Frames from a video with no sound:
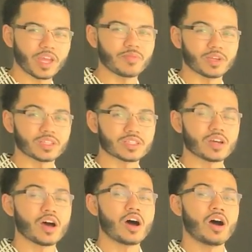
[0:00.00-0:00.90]
payments
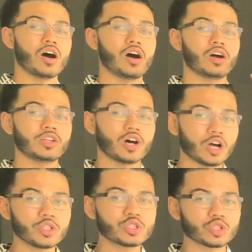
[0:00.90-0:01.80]
on
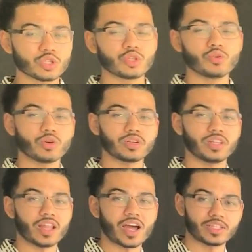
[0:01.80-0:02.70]
unsecured
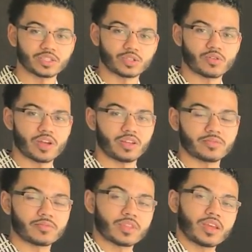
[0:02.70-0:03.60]
lines of credit.
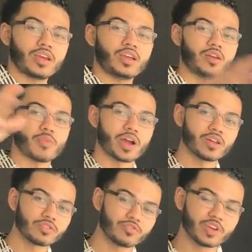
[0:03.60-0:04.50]
In my
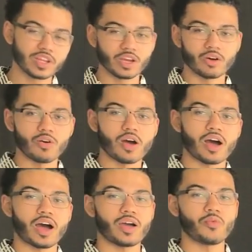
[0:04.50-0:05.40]
other video,
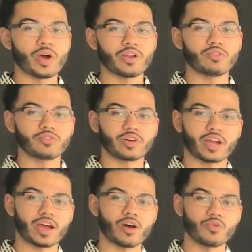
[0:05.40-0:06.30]
I went over
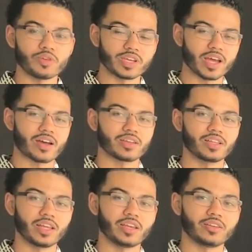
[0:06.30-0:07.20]
how we
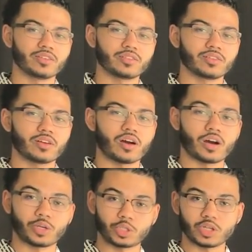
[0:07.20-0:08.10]
calculate
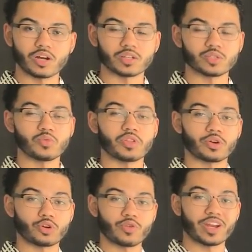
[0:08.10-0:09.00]
our chunks with
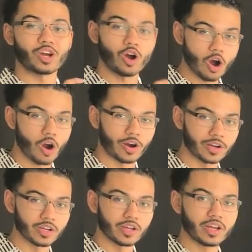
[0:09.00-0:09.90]
a credit
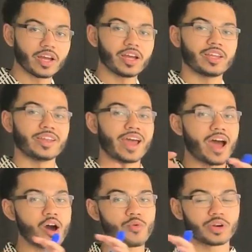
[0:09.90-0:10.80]
card.
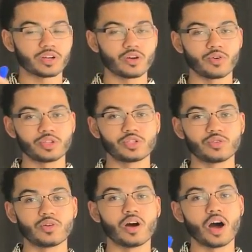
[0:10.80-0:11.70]
Now we're going to go
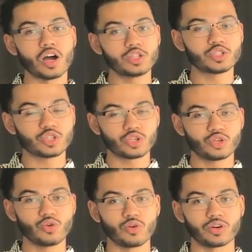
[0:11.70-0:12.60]
into
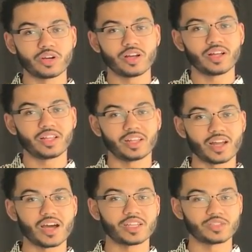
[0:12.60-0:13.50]
unsecured
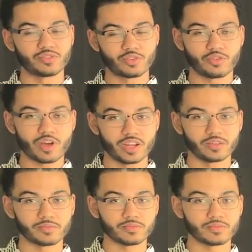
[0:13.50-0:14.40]
lines of credit